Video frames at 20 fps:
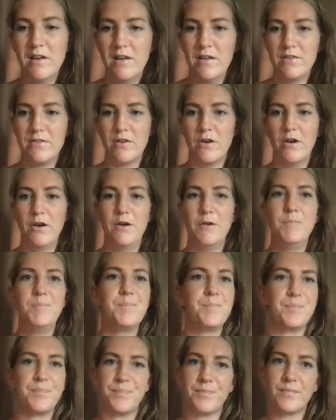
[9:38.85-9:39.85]
So
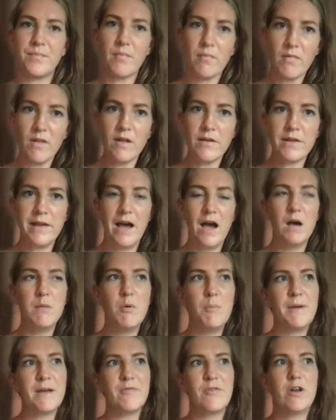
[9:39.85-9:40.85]
yeah, I'm a
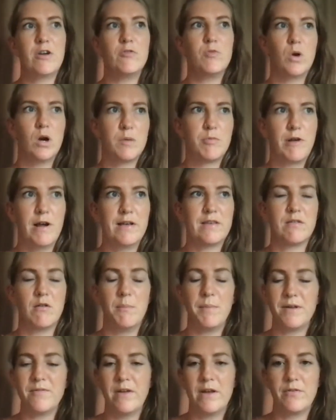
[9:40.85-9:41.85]
big fan of WordPress. So I'm a
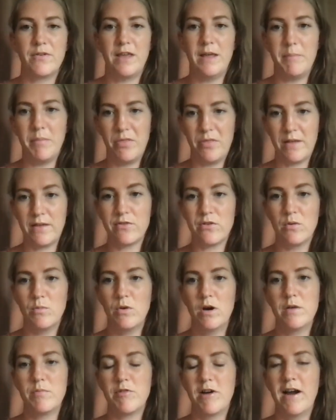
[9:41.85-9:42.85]
big fan of keeping things on
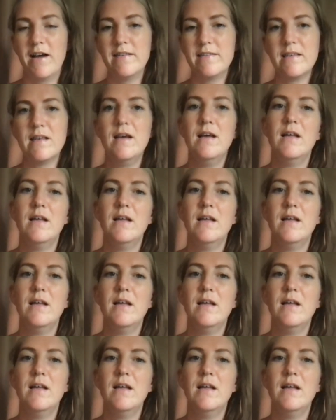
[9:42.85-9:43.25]
WordPress.